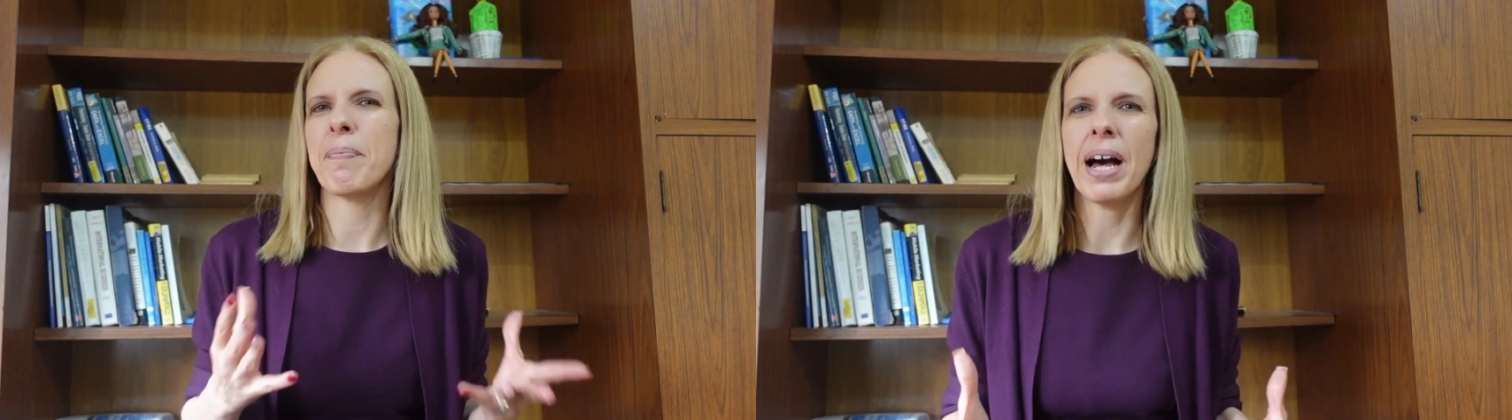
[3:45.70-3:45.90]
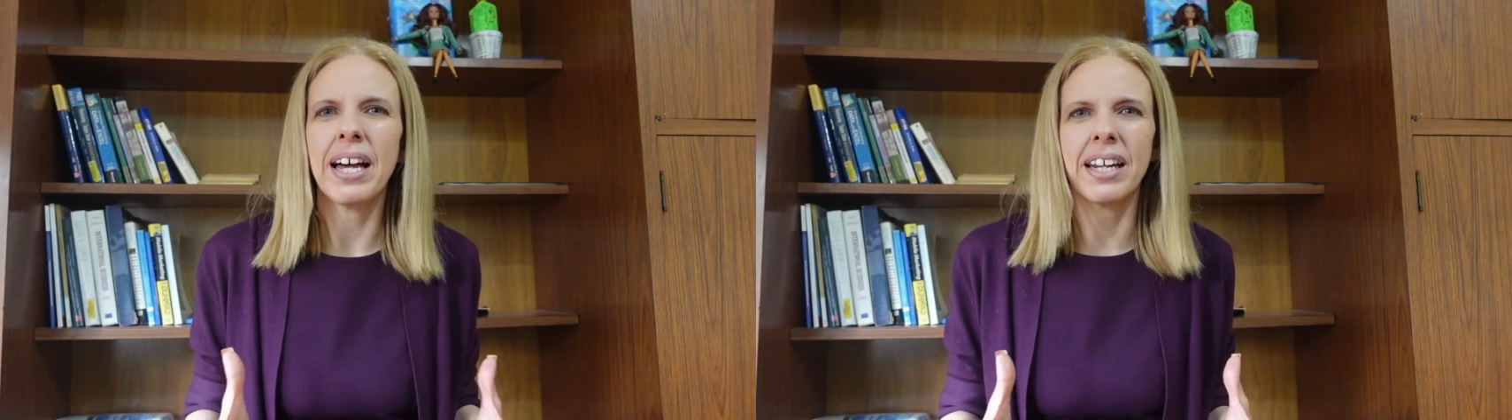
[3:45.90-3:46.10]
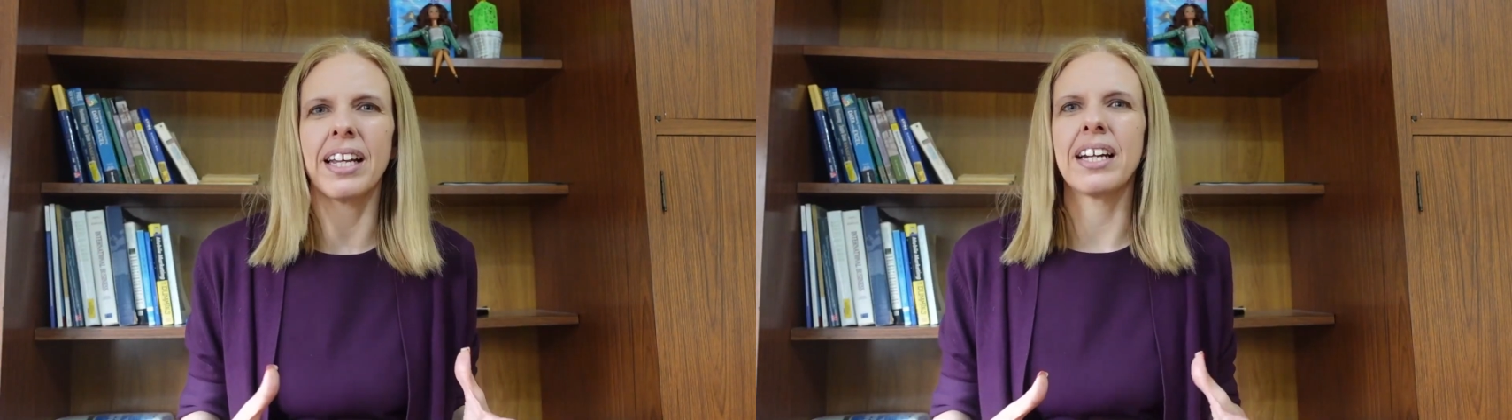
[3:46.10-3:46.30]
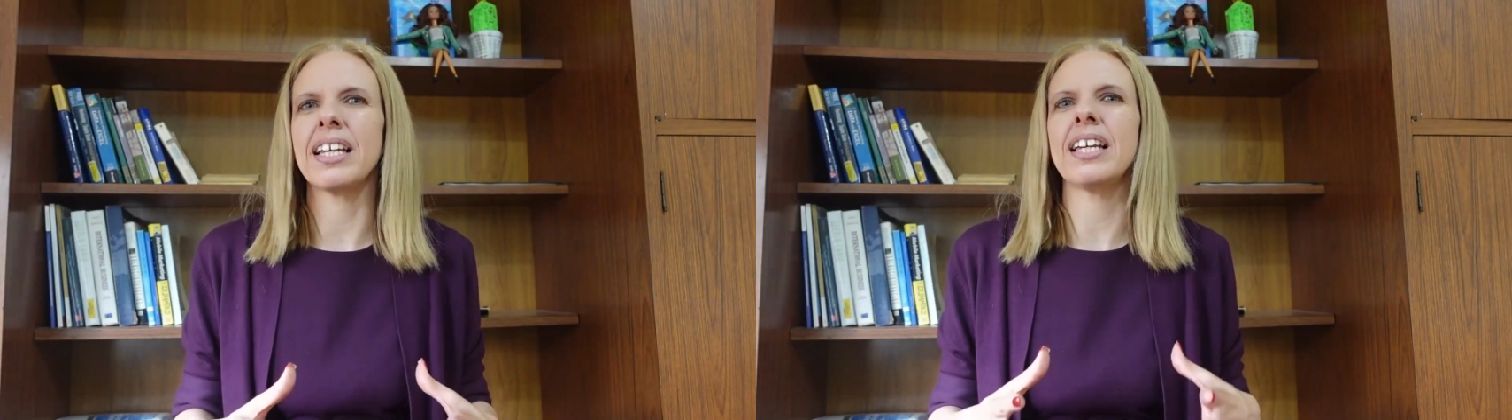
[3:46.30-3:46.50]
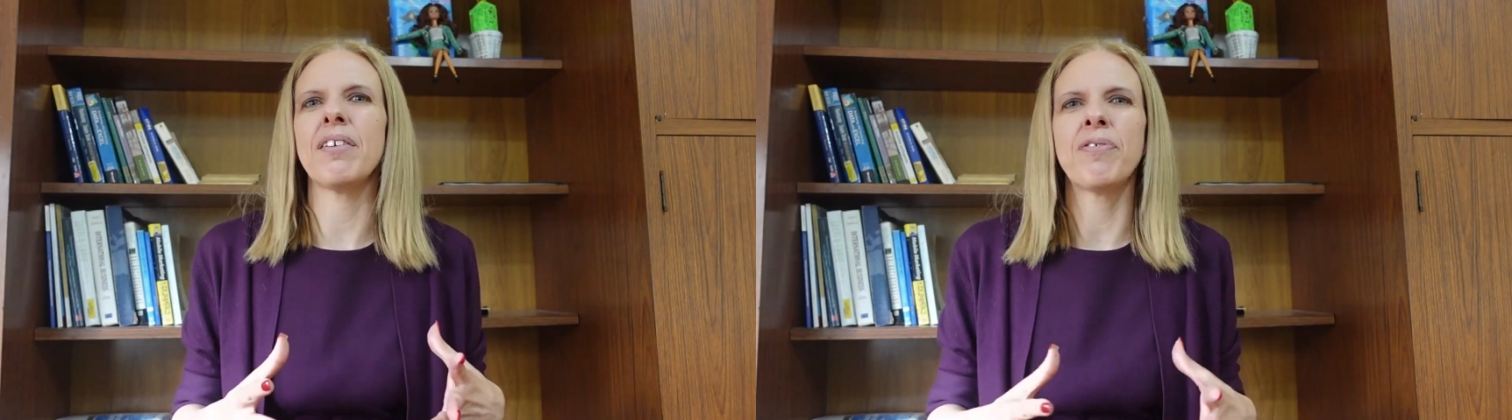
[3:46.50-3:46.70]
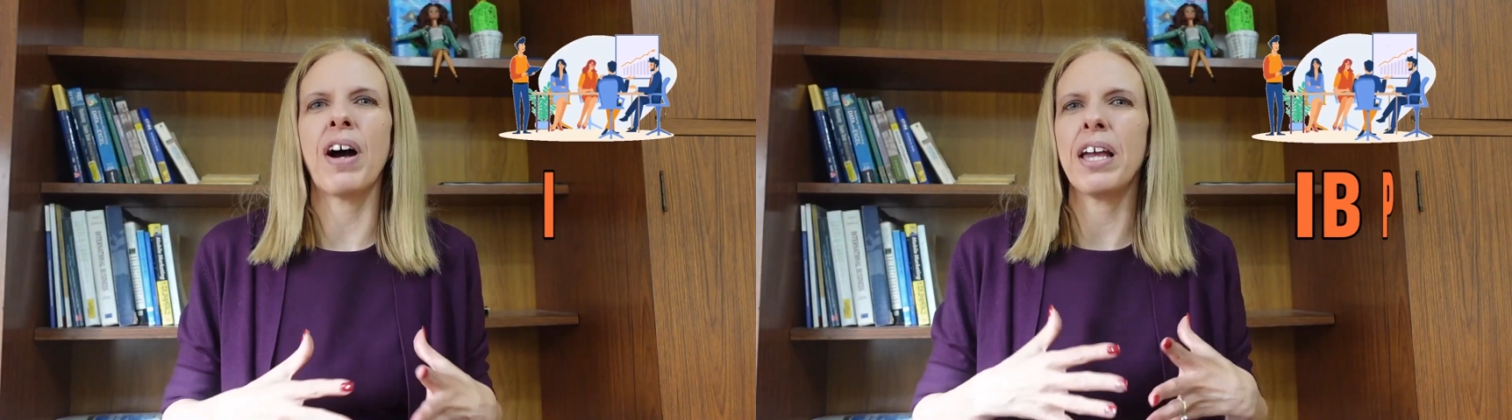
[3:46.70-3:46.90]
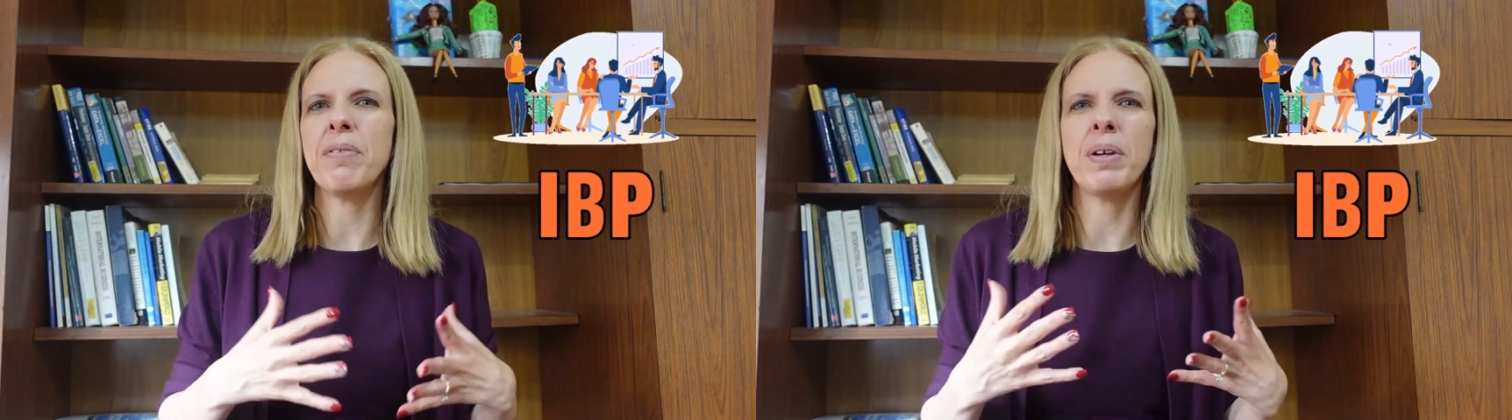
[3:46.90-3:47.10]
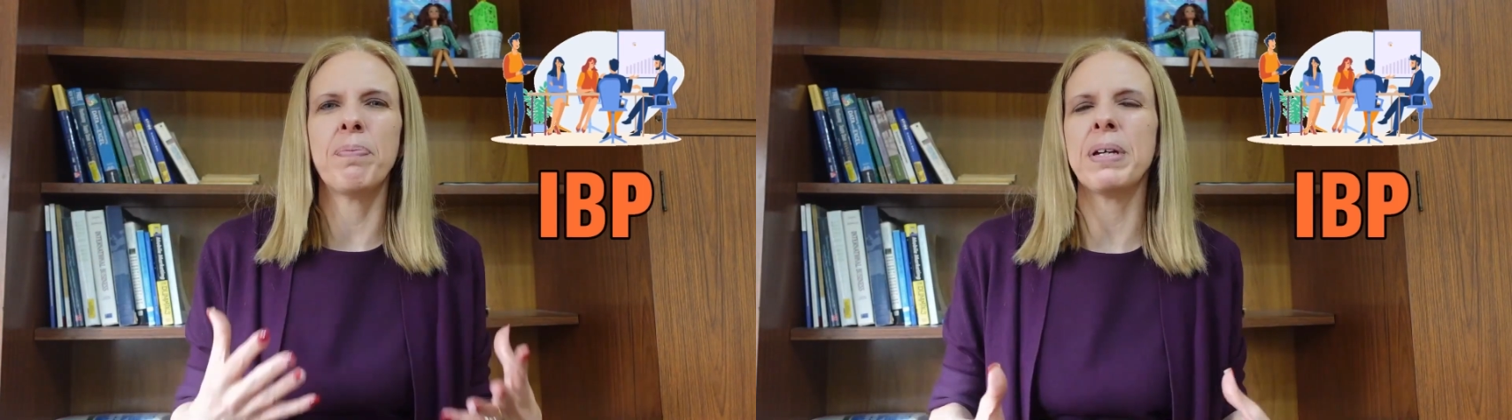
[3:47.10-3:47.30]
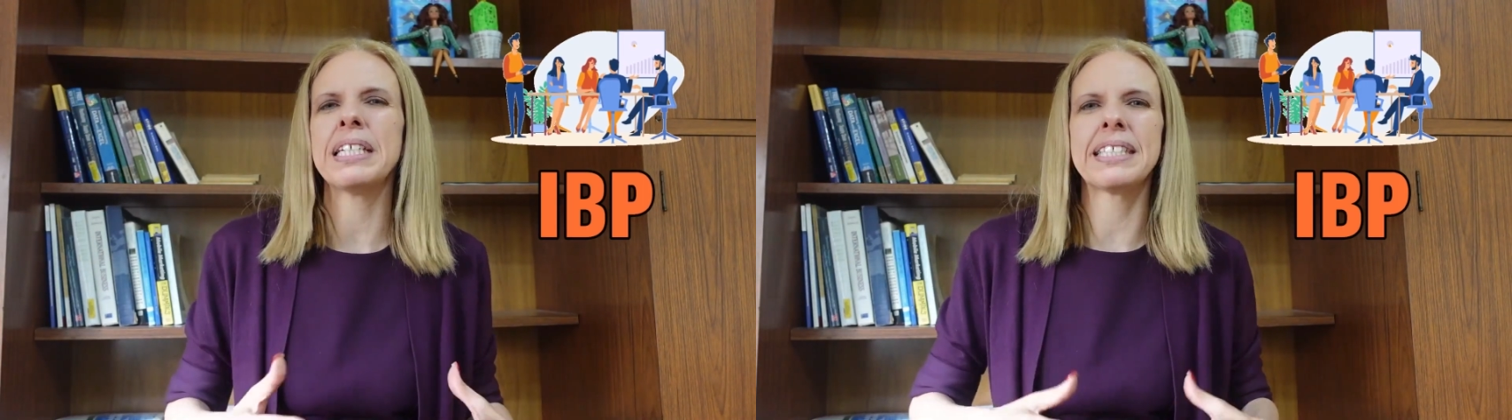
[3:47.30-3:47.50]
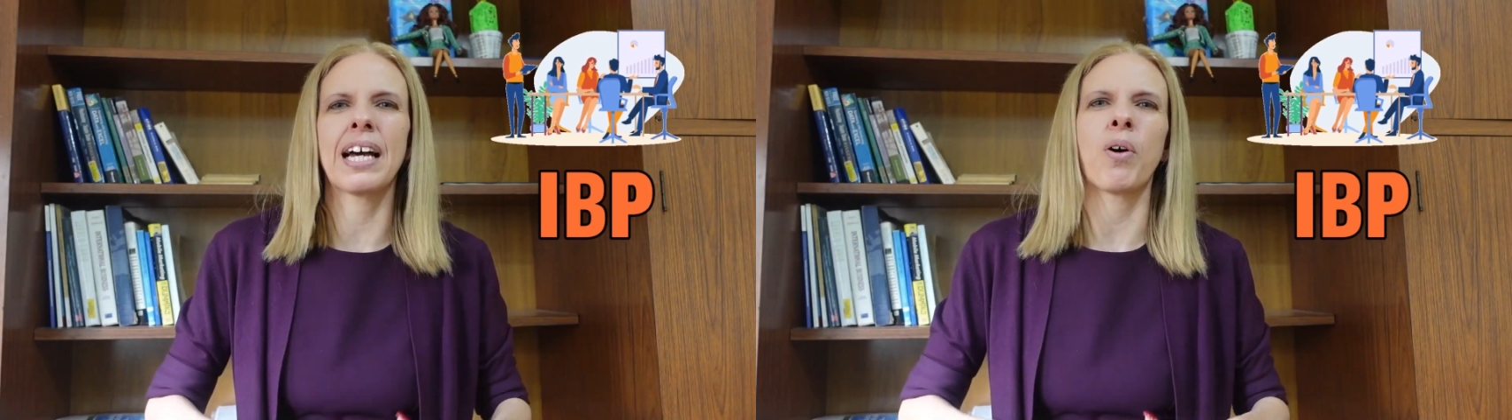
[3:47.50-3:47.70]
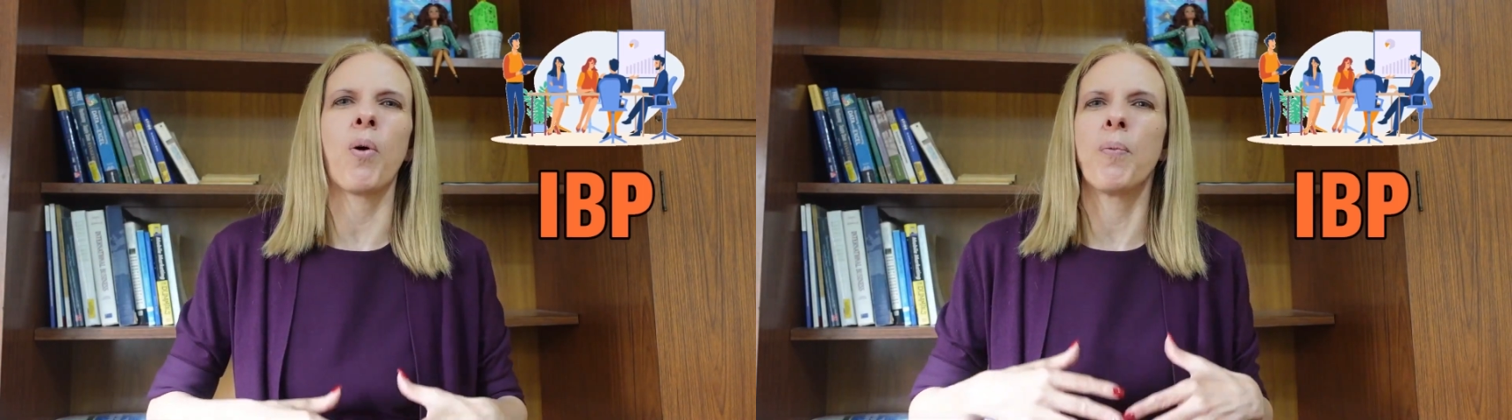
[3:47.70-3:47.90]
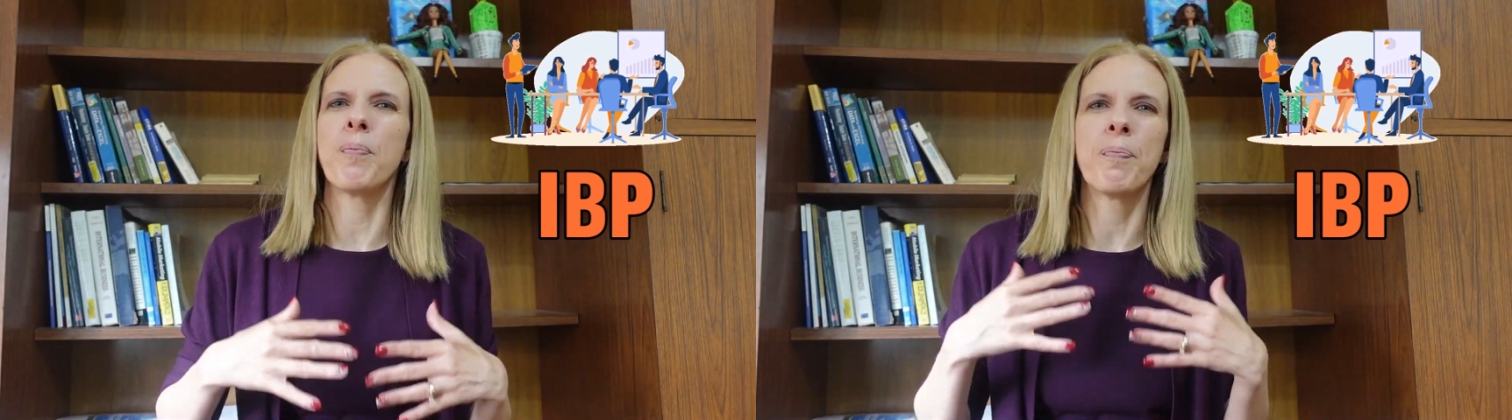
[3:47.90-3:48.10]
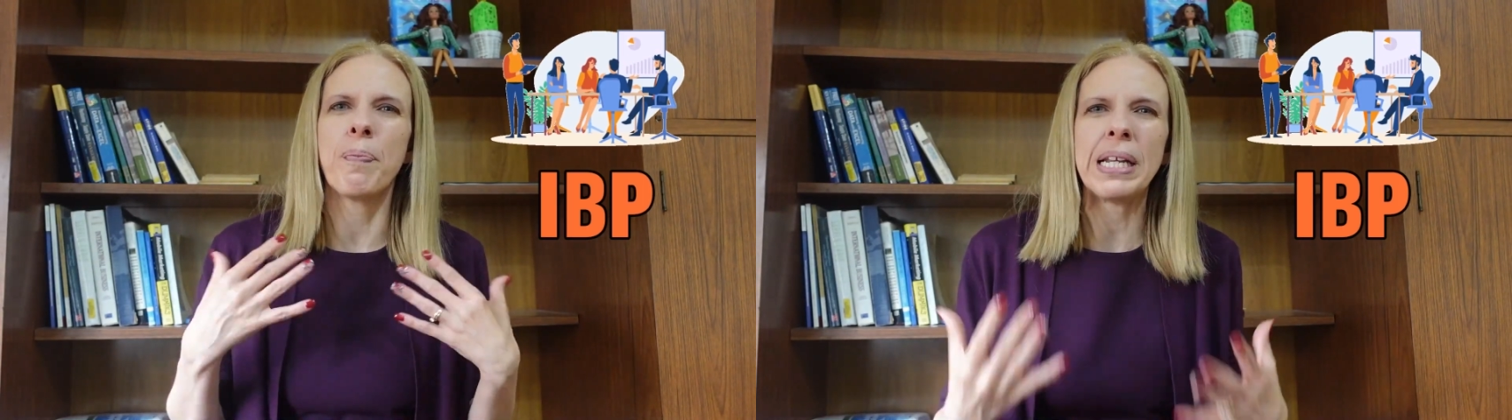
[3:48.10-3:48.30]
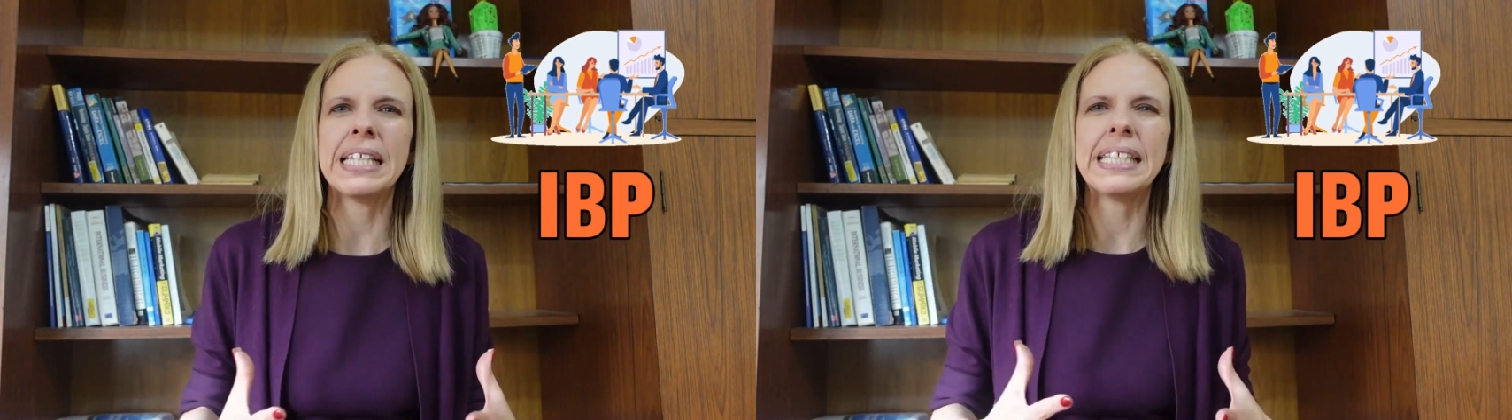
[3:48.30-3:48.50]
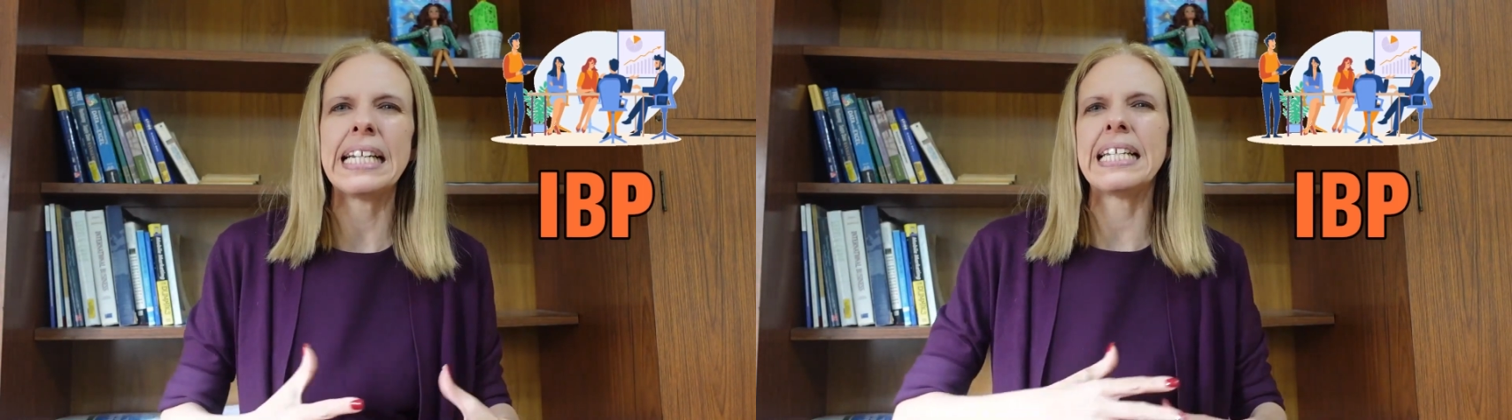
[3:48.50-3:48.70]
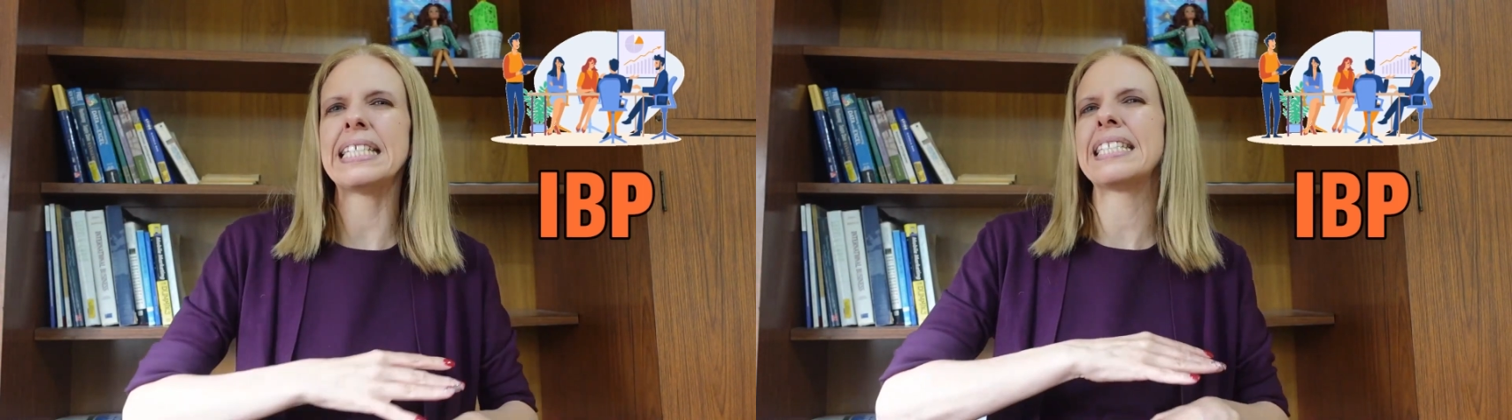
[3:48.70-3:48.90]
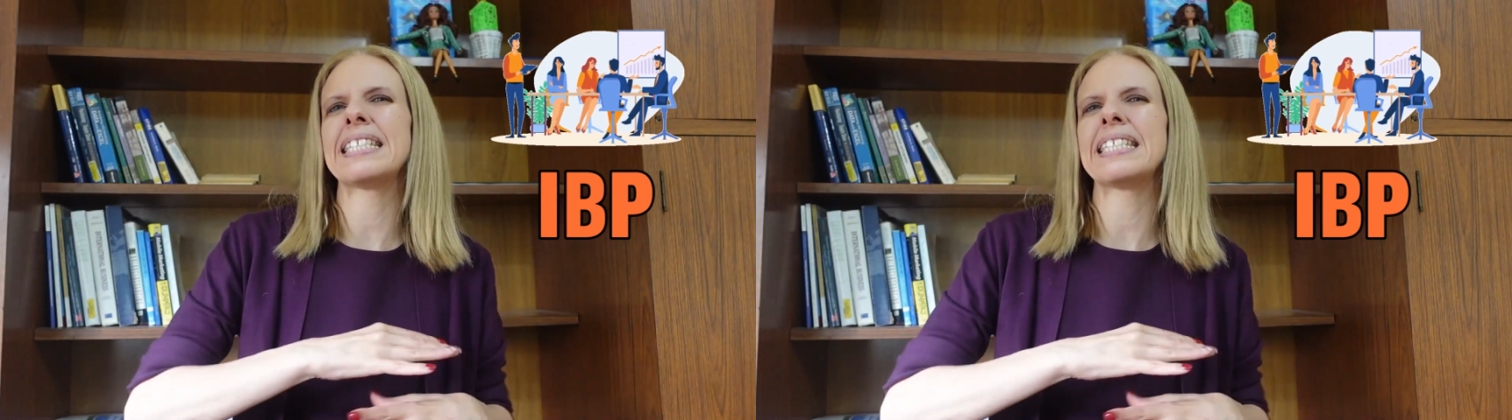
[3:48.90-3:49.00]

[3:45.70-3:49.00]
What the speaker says: matter if IBP is a completely